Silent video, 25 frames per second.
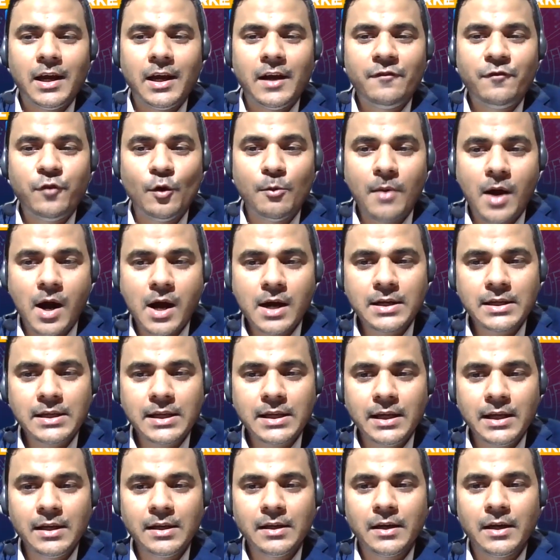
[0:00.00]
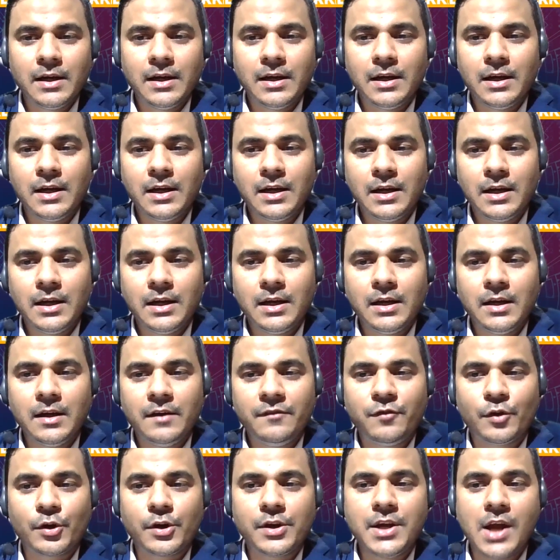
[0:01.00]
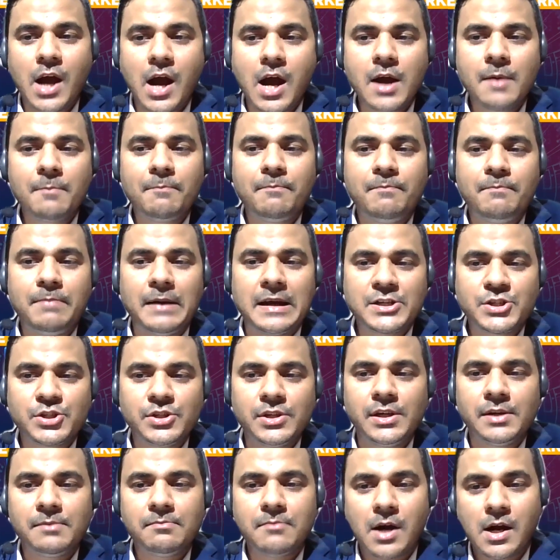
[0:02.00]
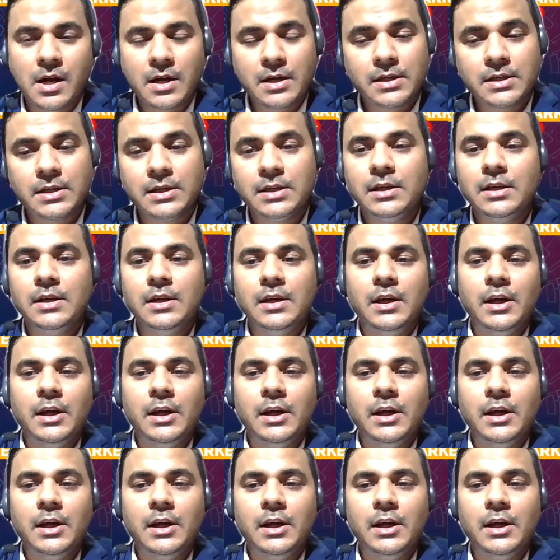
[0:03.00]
for marketing for a young, passionate marketer.